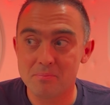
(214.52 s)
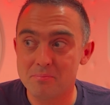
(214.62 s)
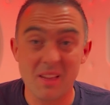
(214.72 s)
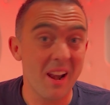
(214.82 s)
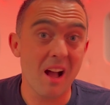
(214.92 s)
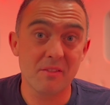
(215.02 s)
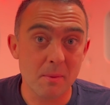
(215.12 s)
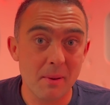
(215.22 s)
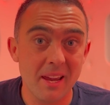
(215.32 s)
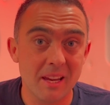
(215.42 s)
then I have to
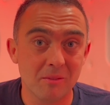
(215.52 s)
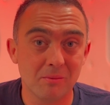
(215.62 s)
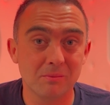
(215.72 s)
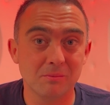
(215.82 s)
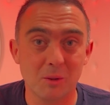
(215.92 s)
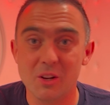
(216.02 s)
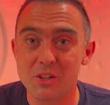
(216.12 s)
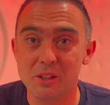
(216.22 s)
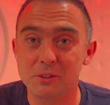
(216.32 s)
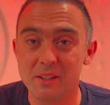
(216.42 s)
pay, which
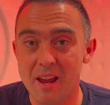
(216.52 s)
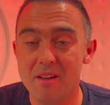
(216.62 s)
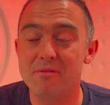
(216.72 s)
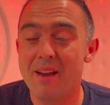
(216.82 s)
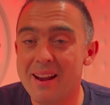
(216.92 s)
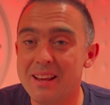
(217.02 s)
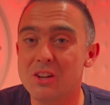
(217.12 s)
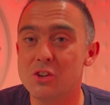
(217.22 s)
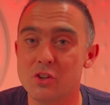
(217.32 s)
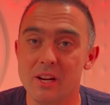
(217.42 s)
is, yeah,
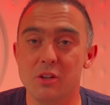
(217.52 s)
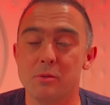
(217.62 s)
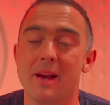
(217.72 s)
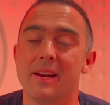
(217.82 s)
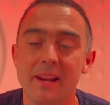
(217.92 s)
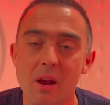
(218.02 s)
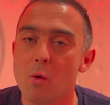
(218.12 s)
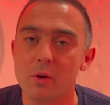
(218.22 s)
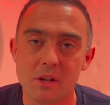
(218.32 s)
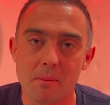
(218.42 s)
very strange, but I can get
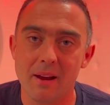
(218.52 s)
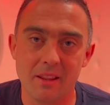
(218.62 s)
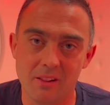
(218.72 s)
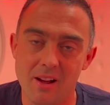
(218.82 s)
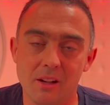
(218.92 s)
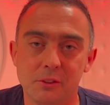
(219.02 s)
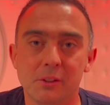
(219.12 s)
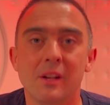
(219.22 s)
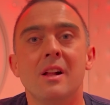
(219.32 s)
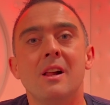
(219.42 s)
water by the
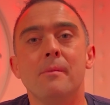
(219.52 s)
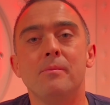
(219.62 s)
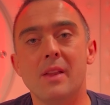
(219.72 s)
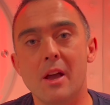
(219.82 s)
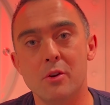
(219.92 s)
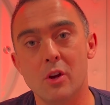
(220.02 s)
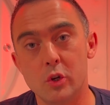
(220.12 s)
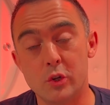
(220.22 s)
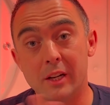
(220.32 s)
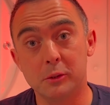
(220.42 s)
glass. Now,
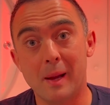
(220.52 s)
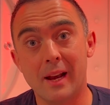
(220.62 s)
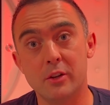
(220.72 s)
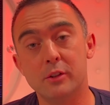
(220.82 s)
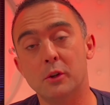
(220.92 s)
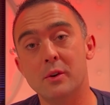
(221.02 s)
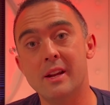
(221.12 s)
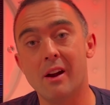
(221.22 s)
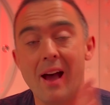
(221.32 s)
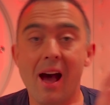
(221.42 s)
drinks packages on
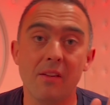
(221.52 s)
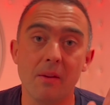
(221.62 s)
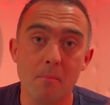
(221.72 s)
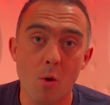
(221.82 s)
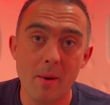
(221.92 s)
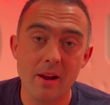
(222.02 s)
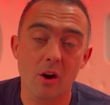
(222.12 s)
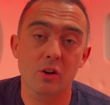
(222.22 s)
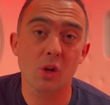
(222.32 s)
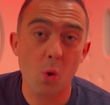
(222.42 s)
here at the moment
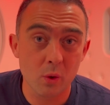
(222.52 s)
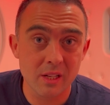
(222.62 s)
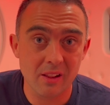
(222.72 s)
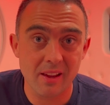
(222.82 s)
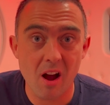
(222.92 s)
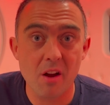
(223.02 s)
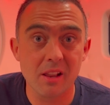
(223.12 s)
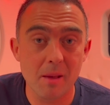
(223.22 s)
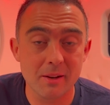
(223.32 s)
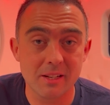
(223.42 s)
are totally
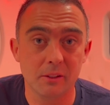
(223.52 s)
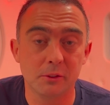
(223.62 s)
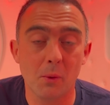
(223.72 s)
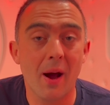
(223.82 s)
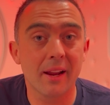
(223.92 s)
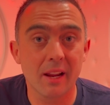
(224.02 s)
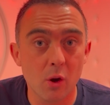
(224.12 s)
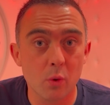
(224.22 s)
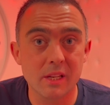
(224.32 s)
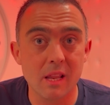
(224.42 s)
unlimited, so I can
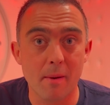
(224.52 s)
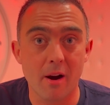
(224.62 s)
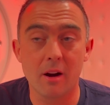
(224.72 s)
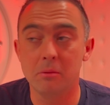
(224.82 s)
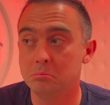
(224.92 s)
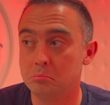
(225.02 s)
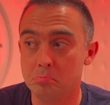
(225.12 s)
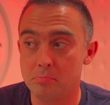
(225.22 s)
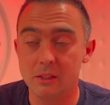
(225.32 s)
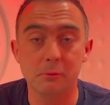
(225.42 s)
go to the bar
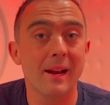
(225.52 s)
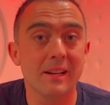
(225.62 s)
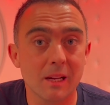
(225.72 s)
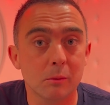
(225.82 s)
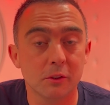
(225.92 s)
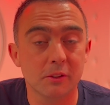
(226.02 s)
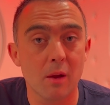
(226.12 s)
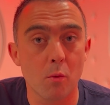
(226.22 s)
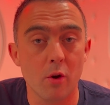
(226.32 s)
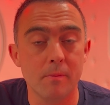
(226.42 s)
as many times as I
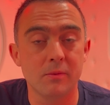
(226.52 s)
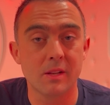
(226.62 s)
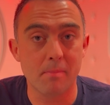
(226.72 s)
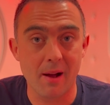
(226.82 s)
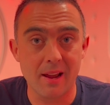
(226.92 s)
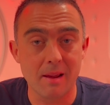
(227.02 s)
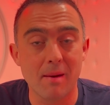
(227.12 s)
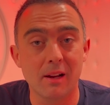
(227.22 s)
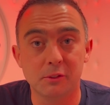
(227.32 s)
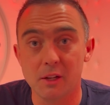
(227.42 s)
want to buy
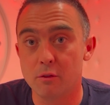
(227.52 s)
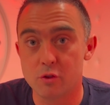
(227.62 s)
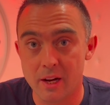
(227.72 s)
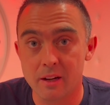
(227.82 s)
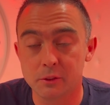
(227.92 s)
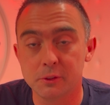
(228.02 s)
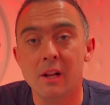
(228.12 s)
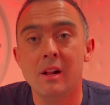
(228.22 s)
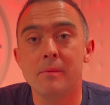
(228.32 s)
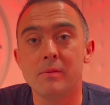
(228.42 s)
myself drinks.
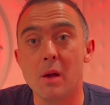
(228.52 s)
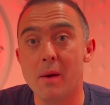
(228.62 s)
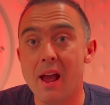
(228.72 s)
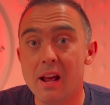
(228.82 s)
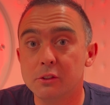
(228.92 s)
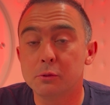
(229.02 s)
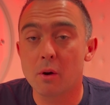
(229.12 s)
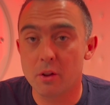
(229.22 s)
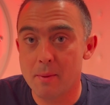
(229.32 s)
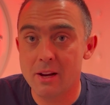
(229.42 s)
Now, it is
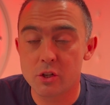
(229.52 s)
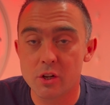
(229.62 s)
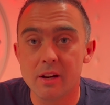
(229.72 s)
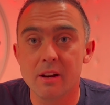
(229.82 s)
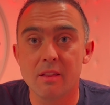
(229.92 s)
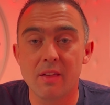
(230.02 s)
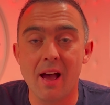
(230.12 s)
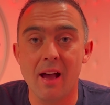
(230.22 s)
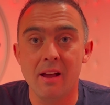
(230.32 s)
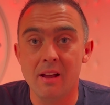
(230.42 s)
worth mentioning
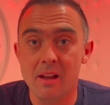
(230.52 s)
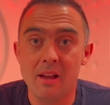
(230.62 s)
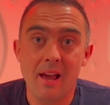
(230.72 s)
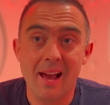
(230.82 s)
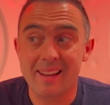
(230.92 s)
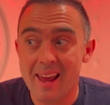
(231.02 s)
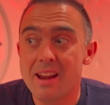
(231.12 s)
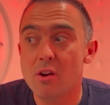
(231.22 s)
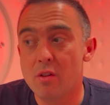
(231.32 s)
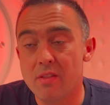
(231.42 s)
that,
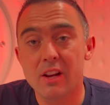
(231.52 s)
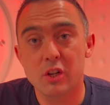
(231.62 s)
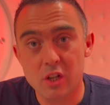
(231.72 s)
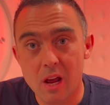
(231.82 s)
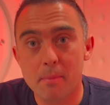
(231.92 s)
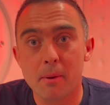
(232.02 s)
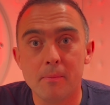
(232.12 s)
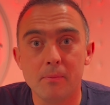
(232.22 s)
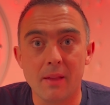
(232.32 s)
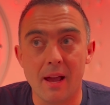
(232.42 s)
again, on this ship,
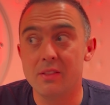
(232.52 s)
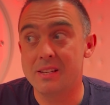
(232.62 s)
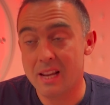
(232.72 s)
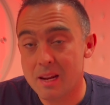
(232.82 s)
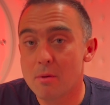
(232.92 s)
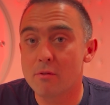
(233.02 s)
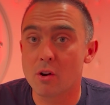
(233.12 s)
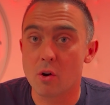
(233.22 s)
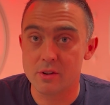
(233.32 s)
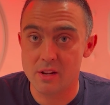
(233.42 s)
at the time of
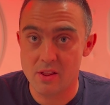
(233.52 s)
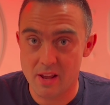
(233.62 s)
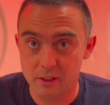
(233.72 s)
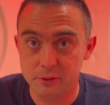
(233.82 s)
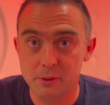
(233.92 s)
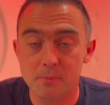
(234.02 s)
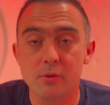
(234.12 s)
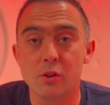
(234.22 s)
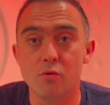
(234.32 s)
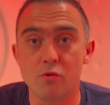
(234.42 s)
recording this,
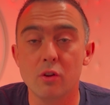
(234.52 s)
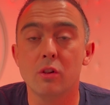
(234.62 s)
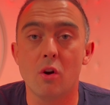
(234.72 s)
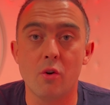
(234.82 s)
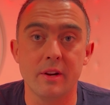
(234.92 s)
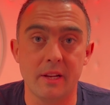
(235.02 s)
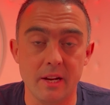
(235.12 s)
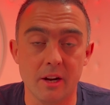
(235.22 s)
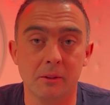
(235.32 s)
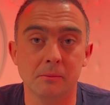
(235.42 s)
the rule on
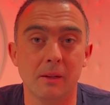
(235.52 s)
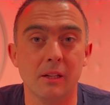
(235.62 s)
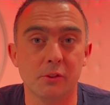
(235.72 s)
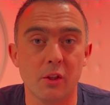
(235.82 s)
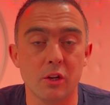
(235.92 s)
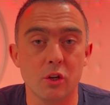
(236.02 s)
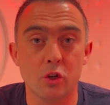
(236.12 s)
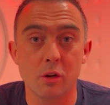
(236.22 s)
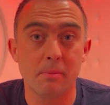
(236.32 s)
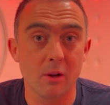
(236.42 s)
here is that you
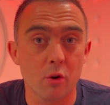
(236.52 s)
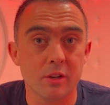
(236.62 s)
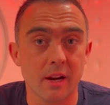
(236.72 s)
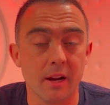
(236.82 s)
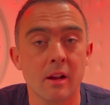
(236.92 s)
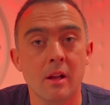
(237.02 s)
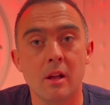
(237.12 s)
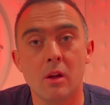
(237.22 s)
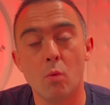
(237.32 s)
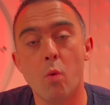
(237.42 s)
should be ordering
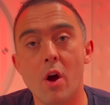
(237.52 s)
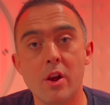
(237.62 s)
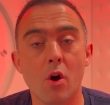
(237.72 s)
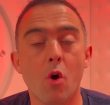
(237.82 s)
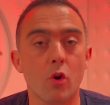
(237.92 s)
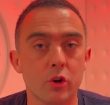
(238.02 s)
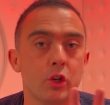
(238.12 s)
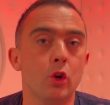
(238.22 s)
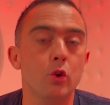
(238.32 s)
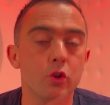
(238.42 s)
1 or
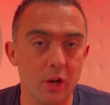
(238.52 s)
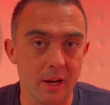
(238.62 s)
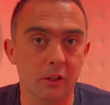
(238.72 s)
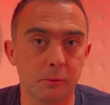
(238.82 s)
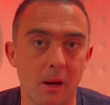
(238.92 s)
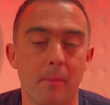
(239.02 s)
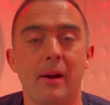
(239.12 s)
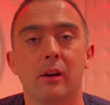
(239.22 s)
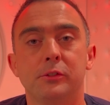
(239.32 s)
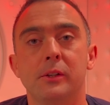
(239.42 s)
2 drinks per
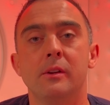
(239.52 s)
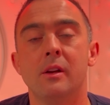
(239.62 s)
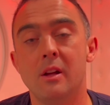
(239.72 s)
person,